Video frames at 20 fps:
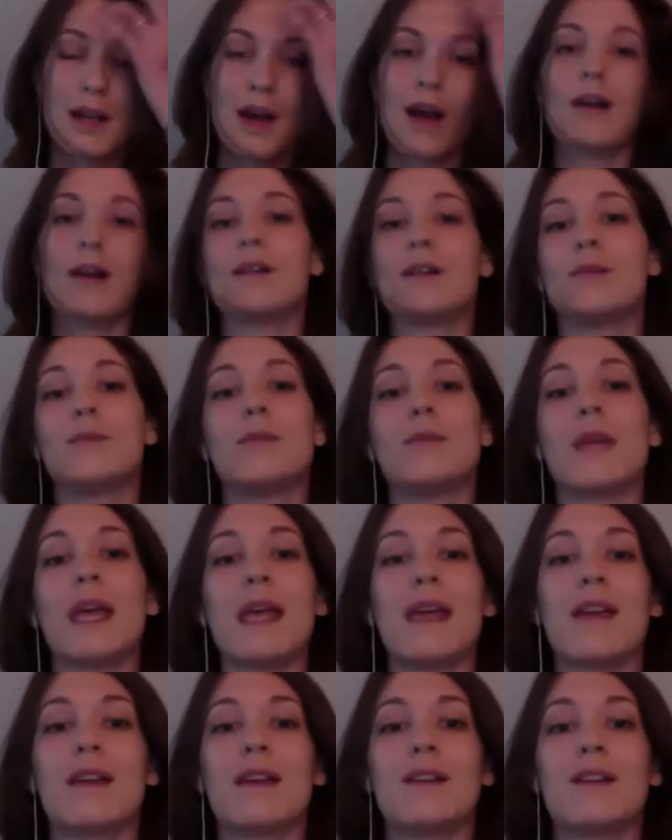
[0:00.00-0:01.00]

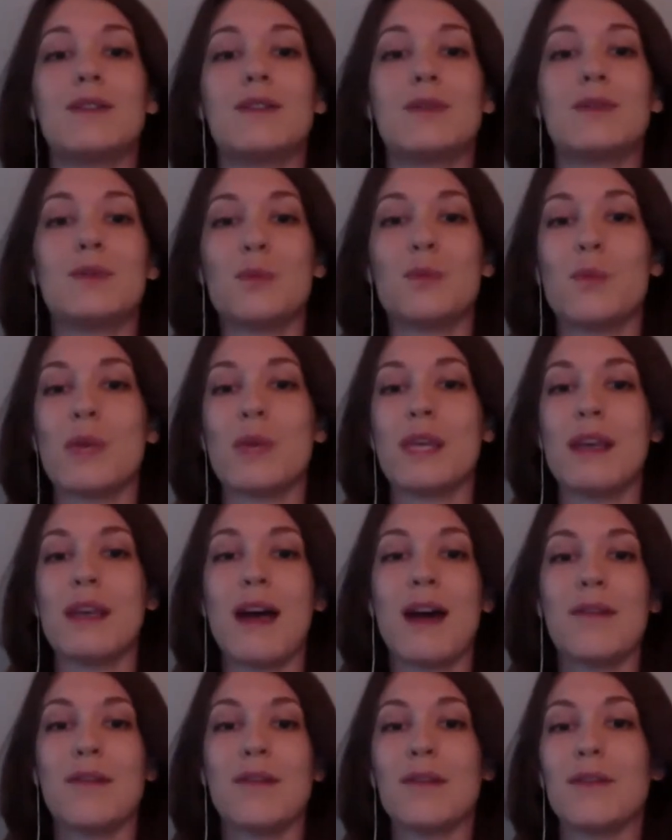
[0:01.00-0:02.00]
And we
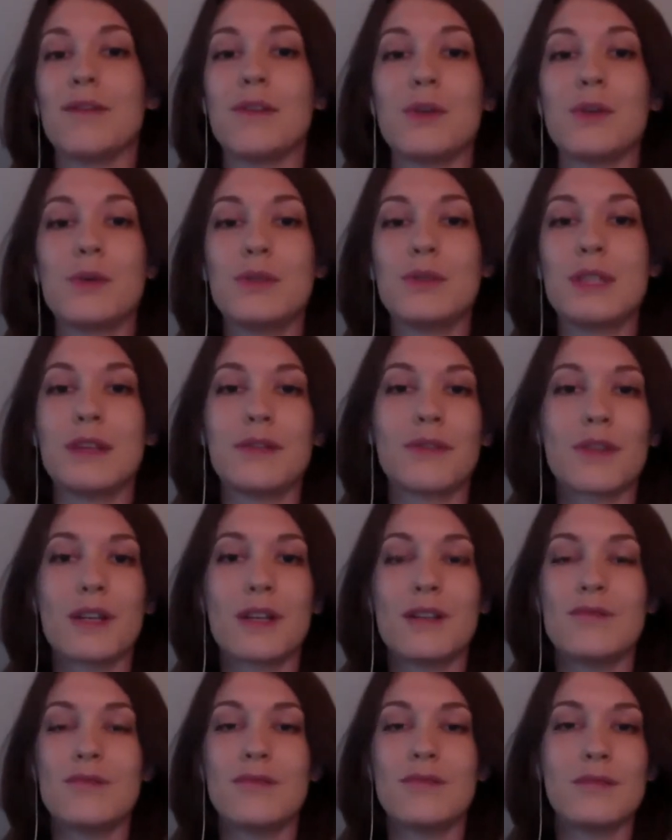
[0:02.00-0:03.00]
have a few
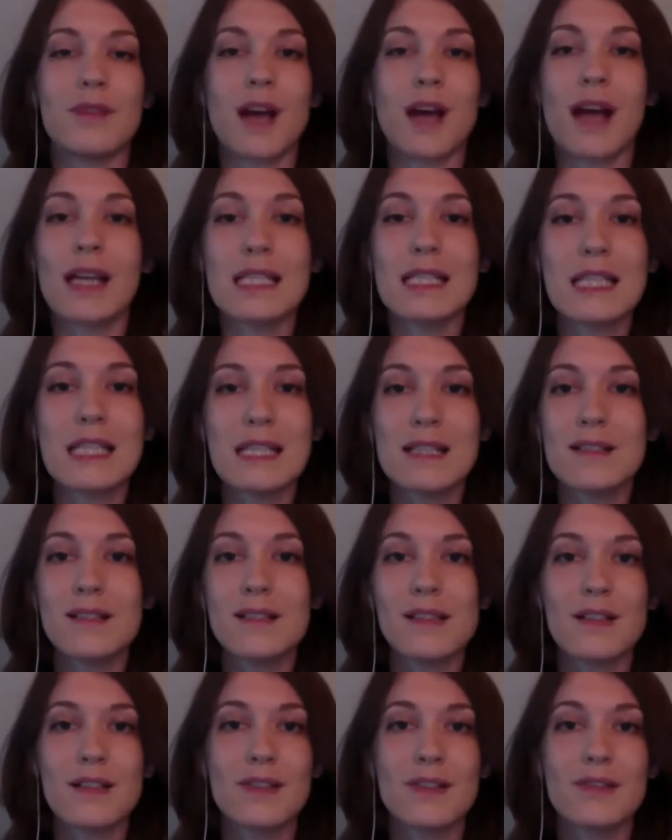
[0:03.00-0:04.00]
different
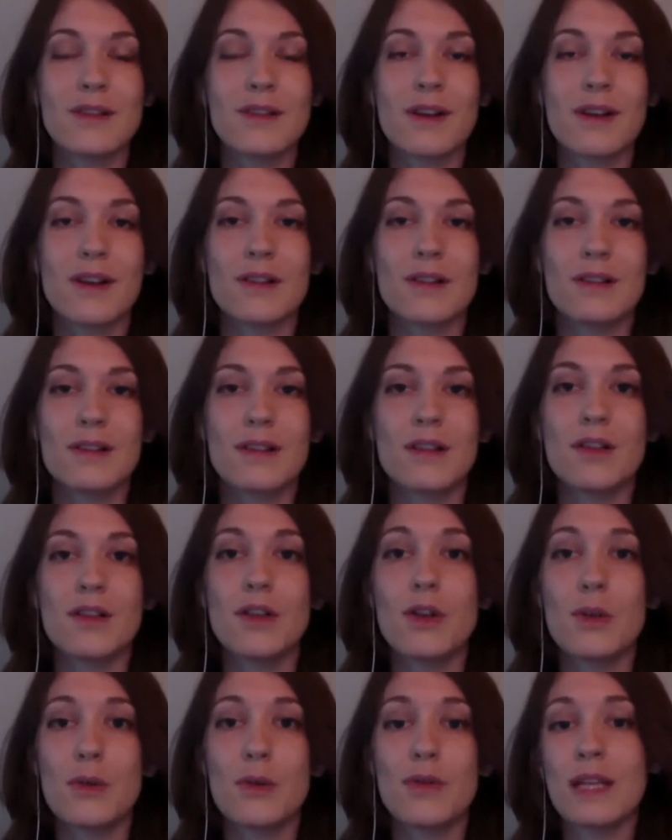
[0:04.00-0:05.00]
ideas on
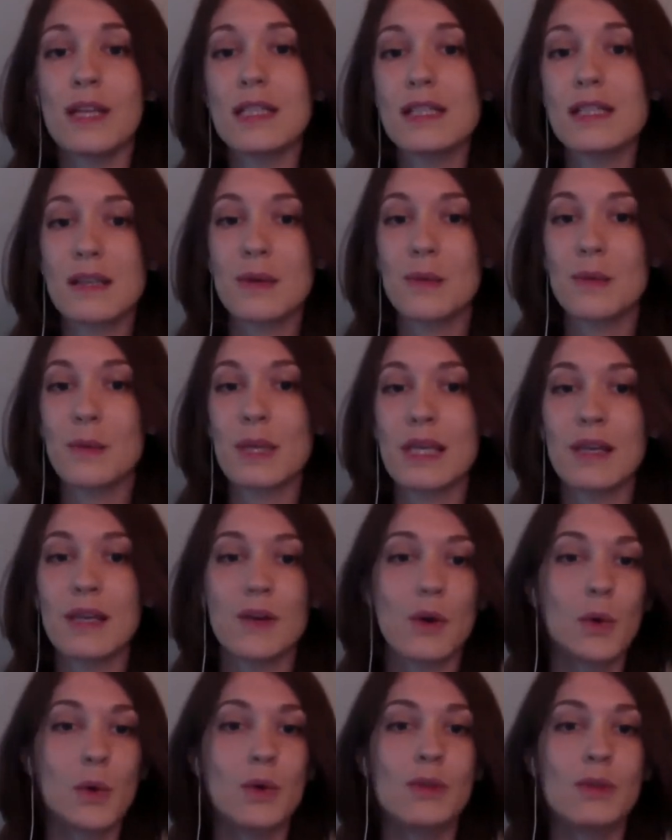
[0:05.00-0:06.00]
new events that we can
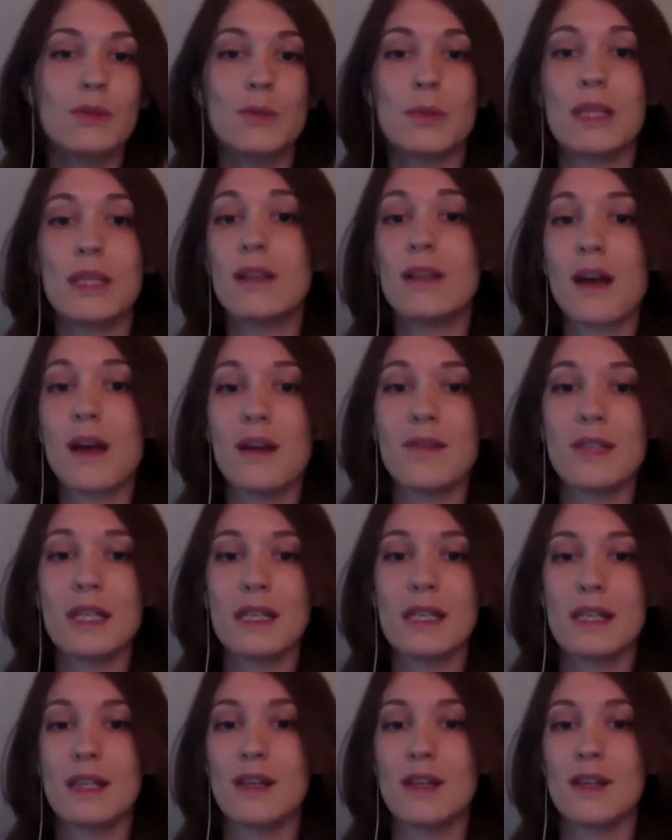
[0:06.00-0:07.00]
hold. We'd love
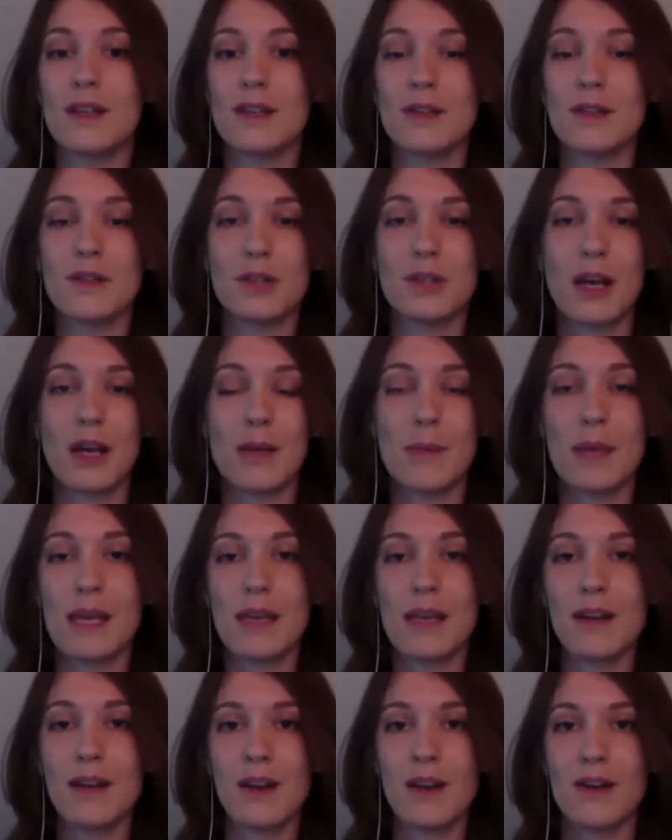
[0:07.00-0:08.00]
to hear you chime
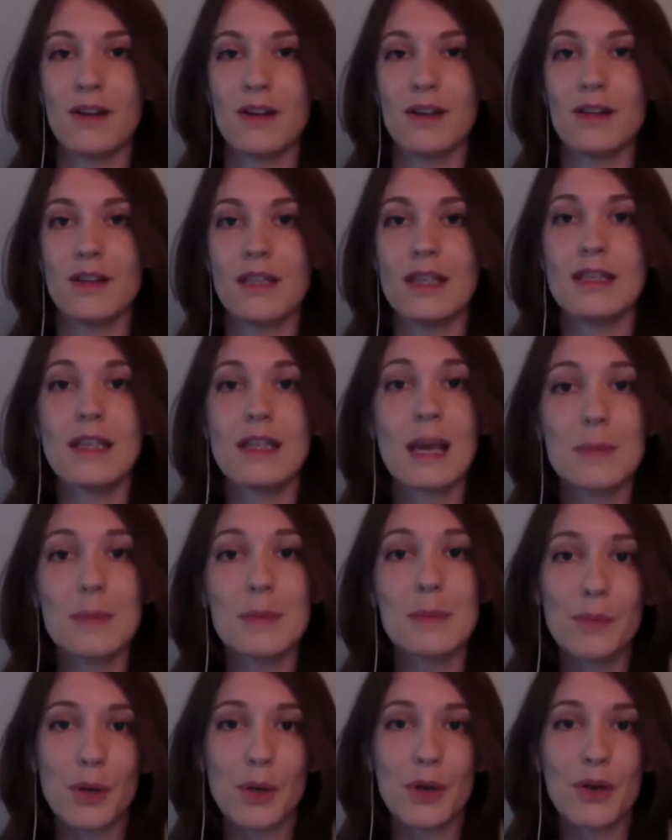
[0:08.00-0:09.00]
in on the
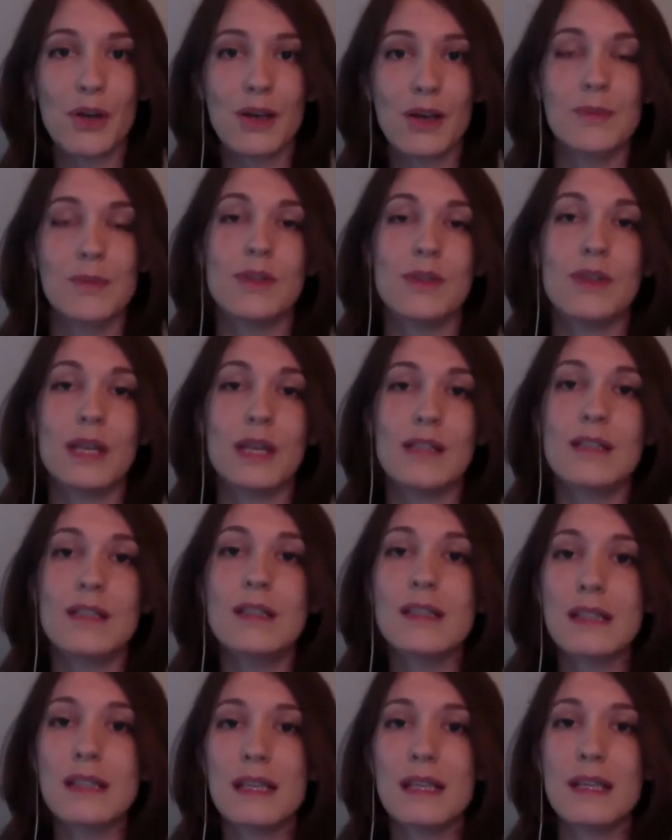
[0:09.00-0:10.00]
types of programs you'd like
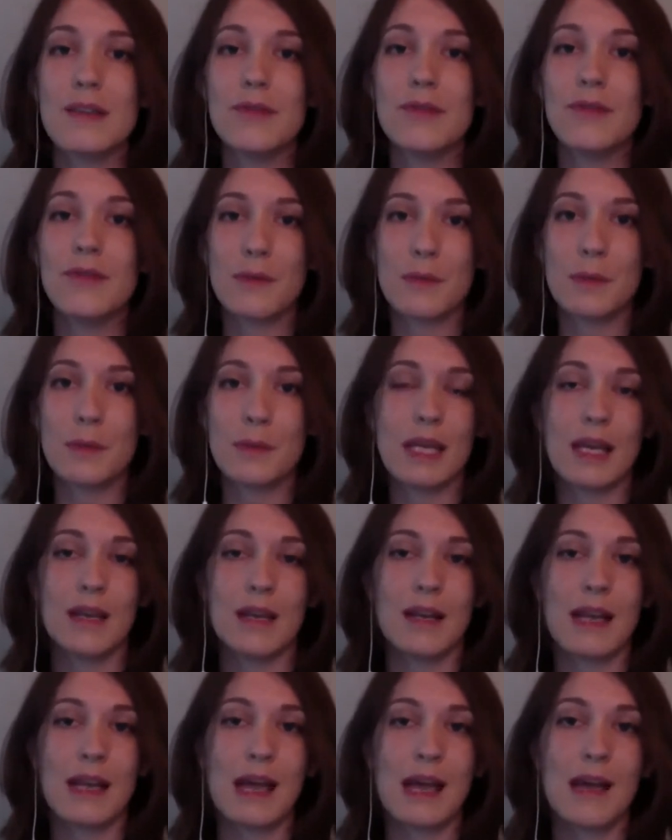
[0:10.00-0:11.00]
to see from the
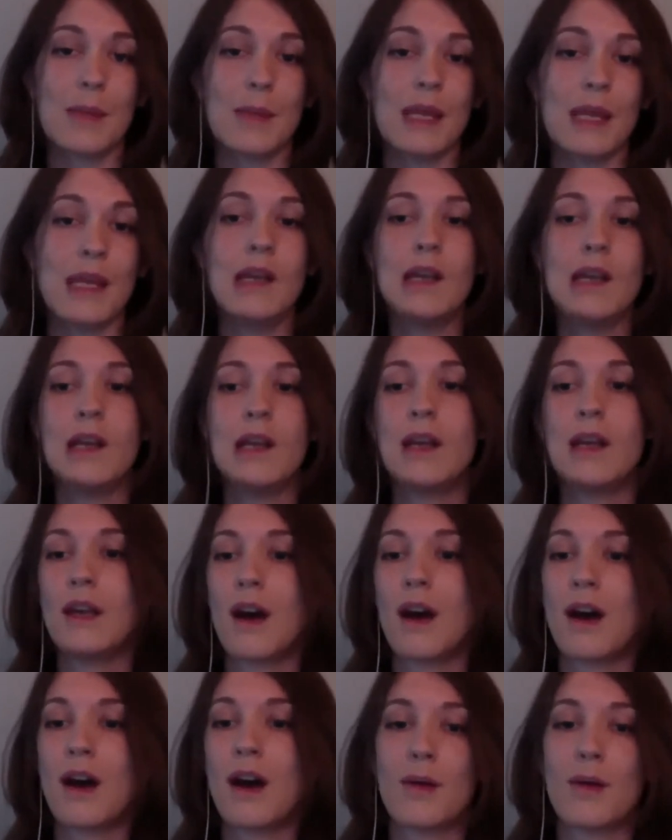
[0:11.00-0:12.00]
McKenna Academy.
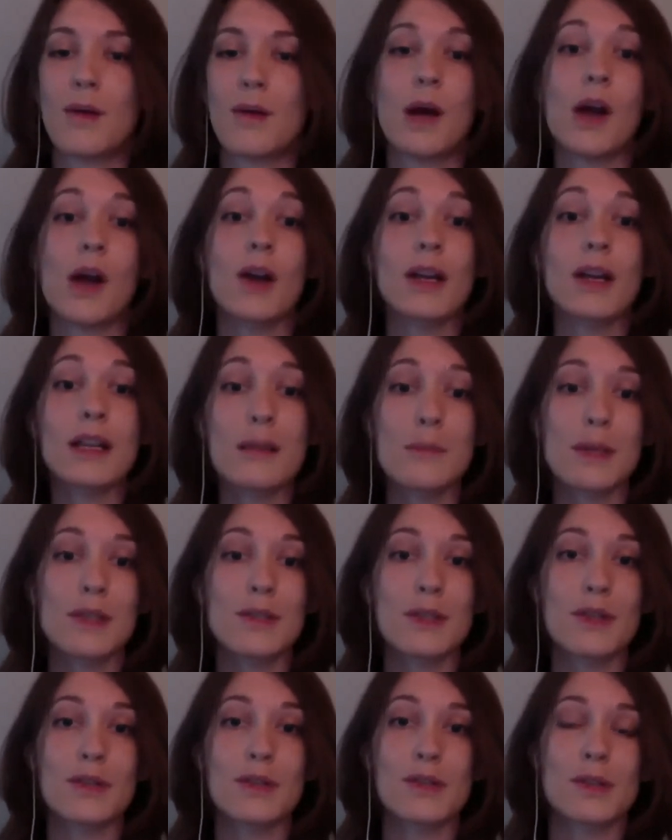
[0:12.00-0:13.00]
Our email
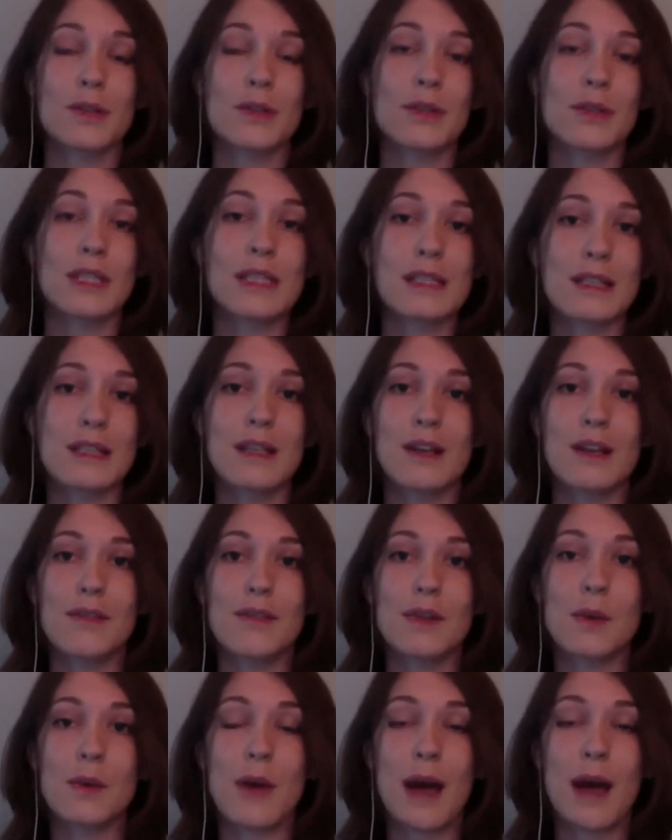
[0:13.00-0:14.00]
is also listed there.
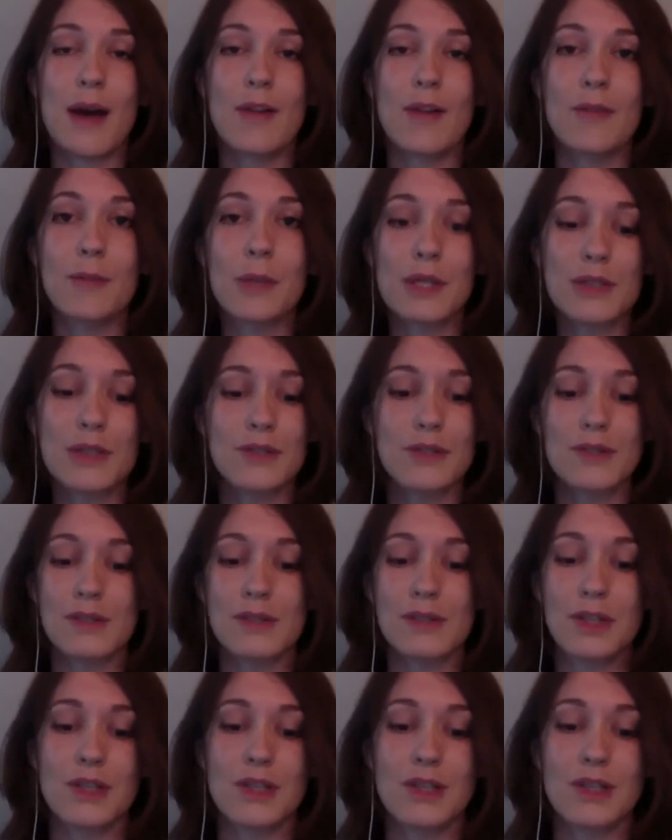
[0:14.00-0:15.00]
If you have personal
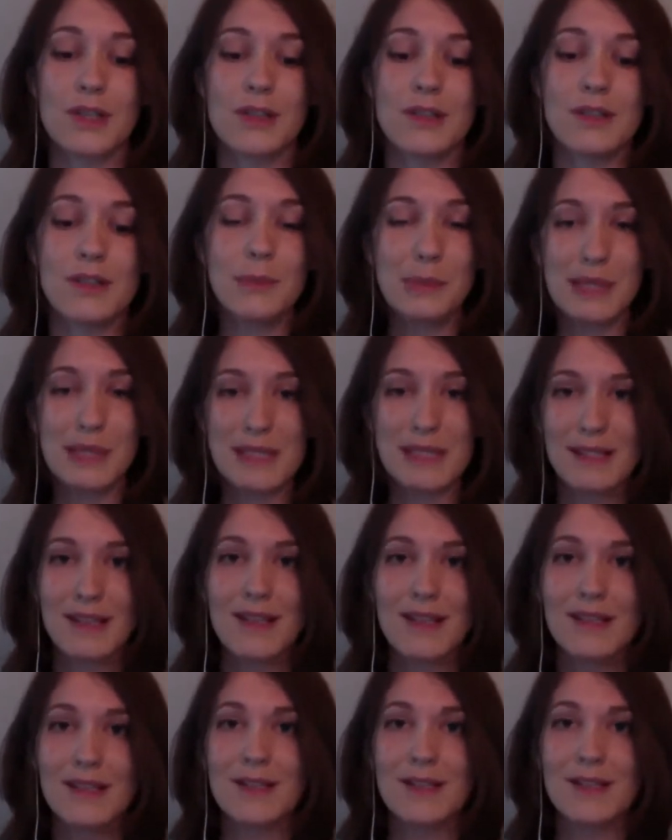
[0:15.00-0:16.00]
suggestions, please
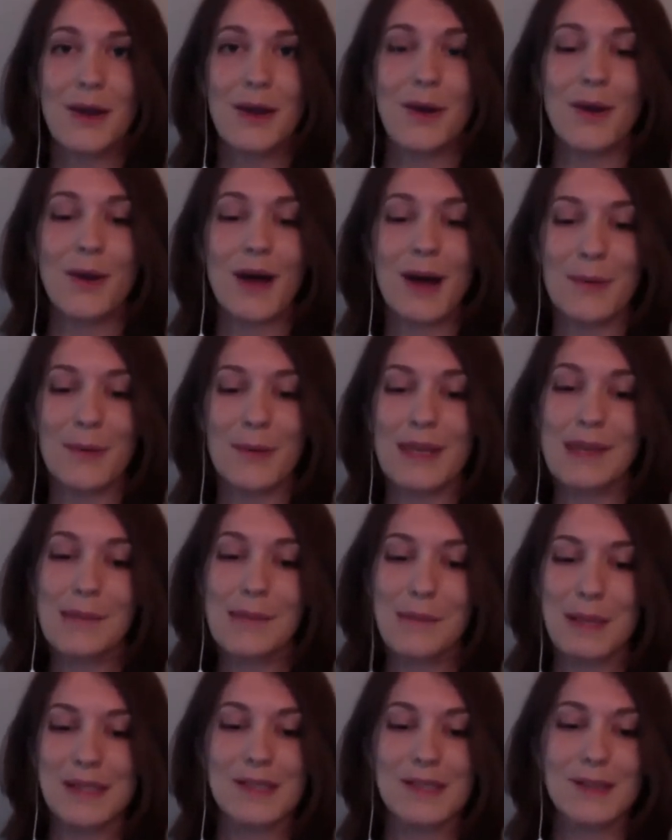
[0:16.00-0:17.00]
let us know how we can
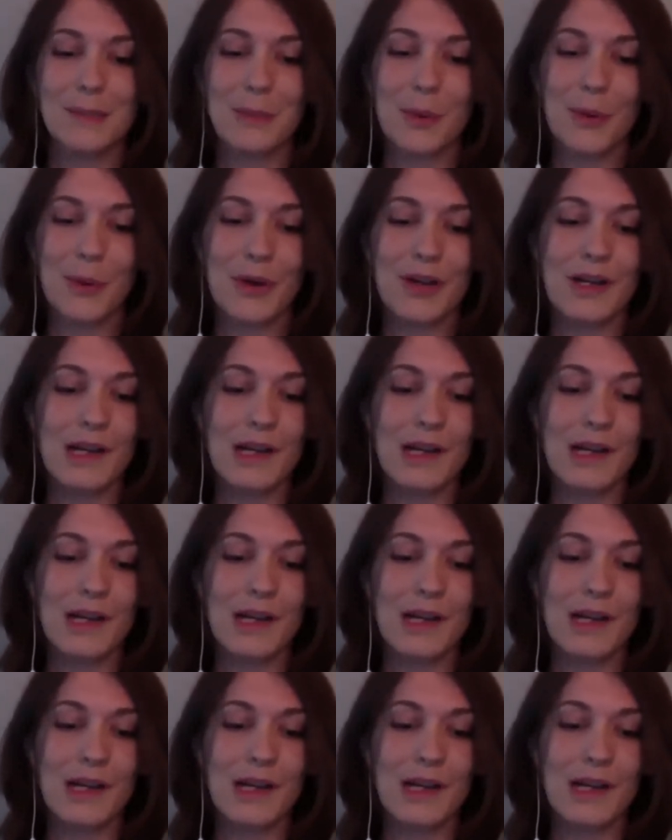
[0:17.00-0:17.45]
best support.